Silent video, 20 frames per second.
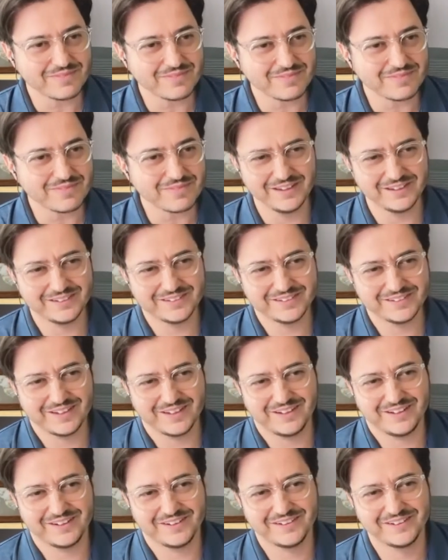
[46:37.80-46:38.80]
And
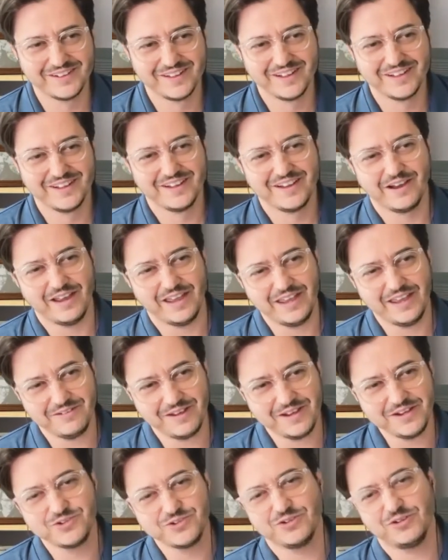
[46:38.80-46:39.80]
uh
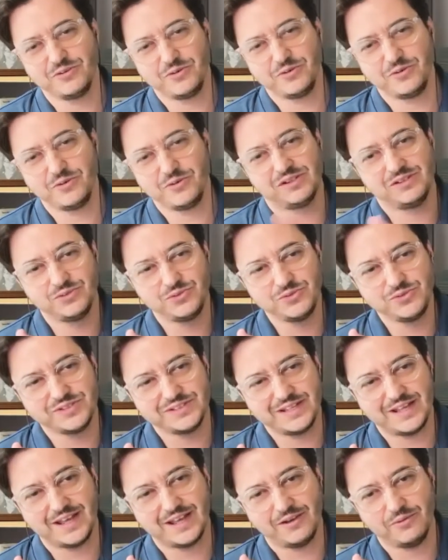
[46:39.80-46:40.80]
eventually we will lose
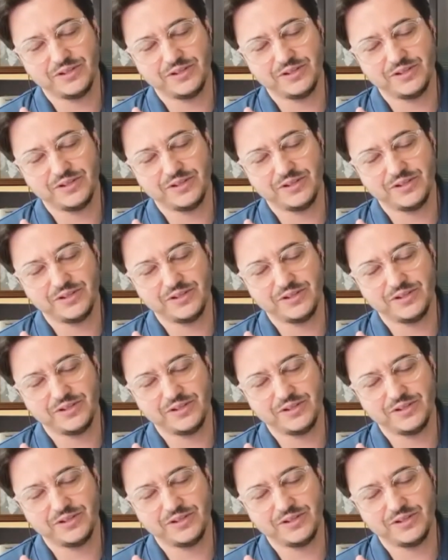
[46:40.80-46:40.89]
that.